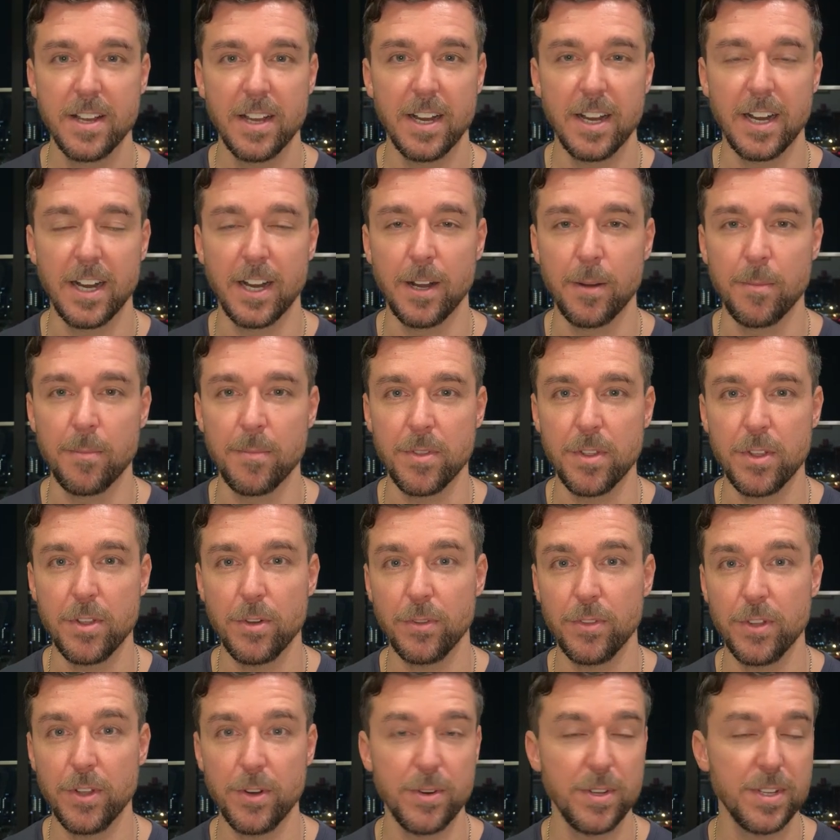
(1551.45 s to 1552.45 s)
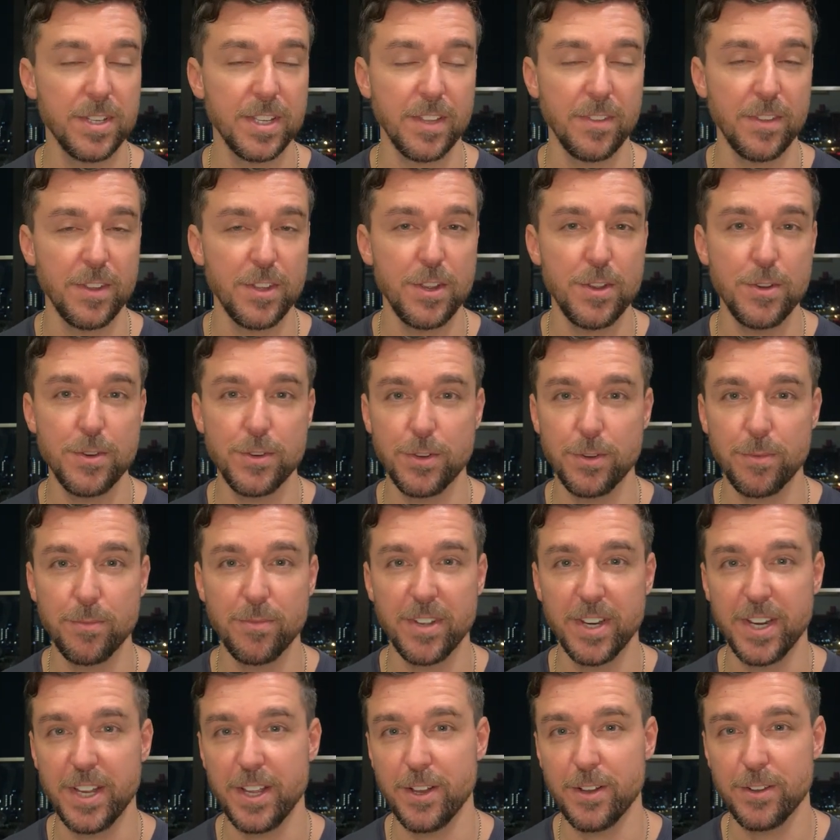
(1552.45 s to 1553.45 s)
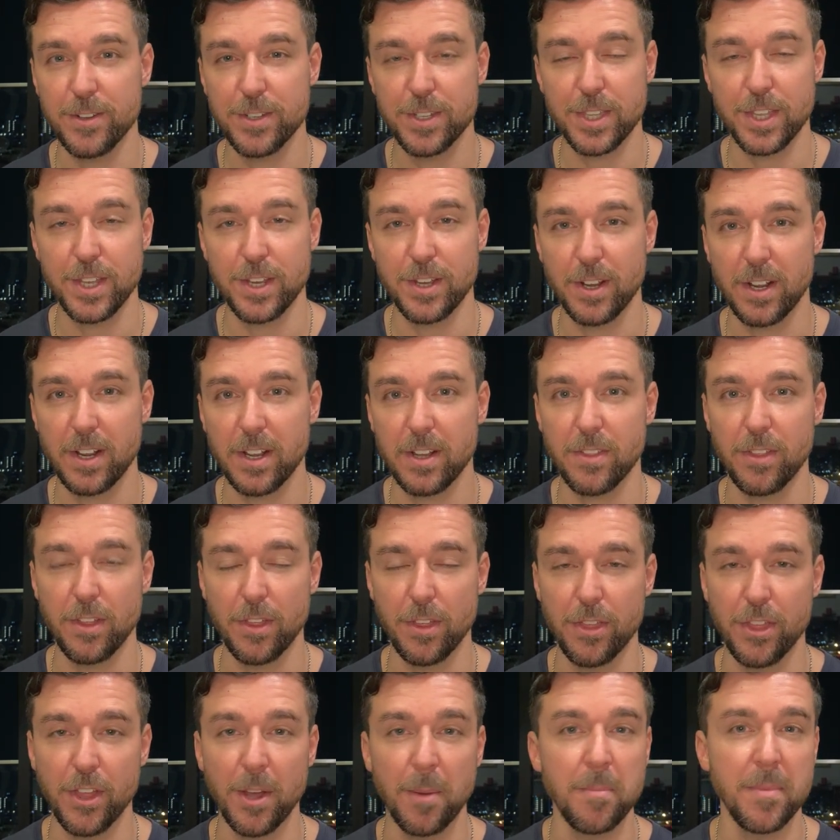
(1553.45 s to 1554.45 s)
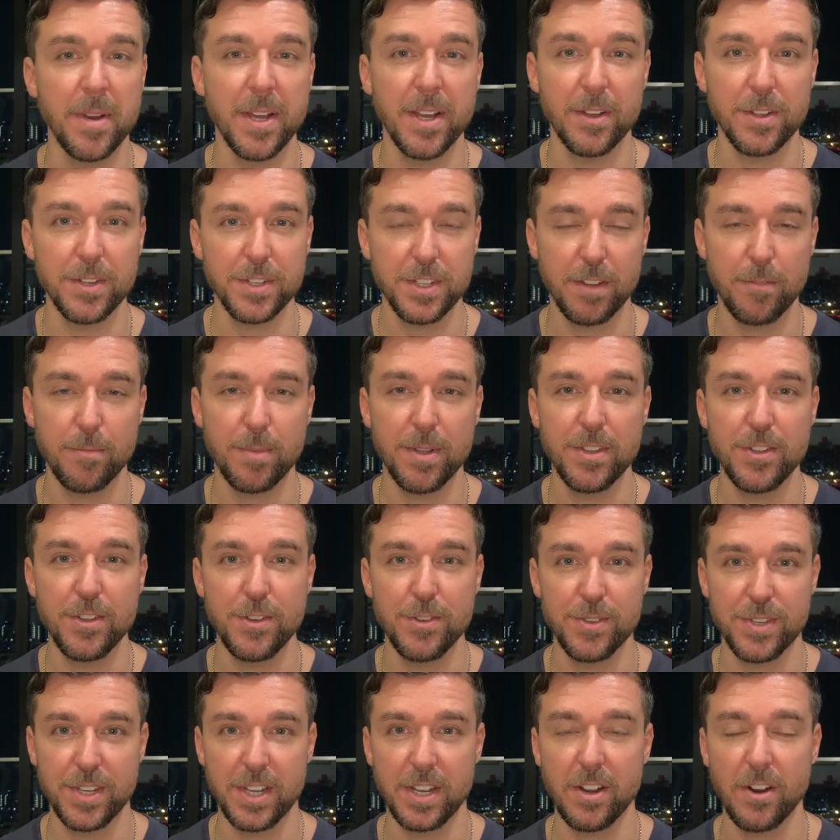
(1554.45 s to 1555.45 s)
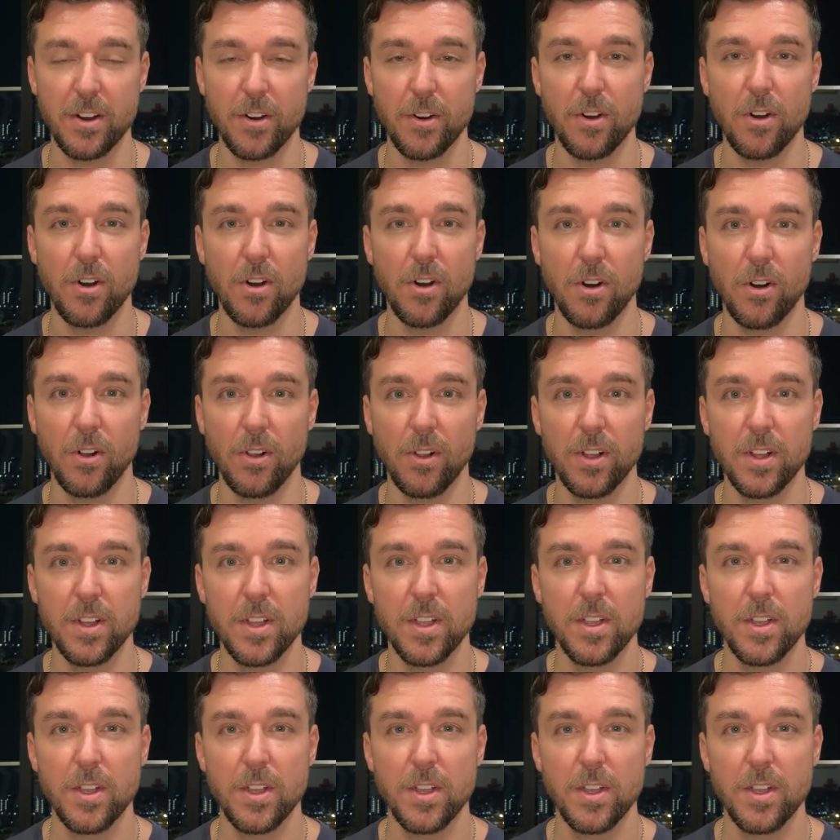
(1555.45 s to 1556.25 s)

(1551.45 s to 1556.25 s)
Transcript: You'll notice on the YouTube videos, the thumbnails I've been using are all